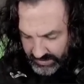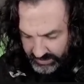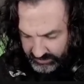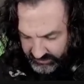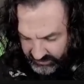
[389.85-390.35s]
I
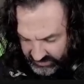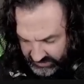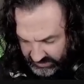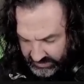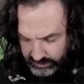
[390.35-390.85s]
believe this
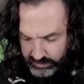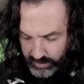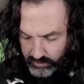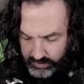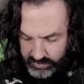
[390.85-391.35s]
is the
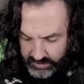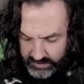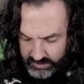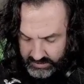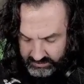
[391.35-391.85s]
power
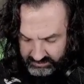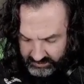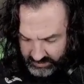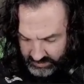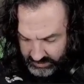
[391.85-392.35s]
button.
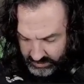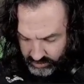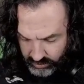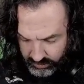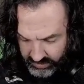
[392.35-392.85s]
It
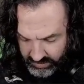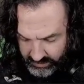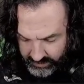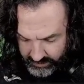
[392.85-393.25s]
should be.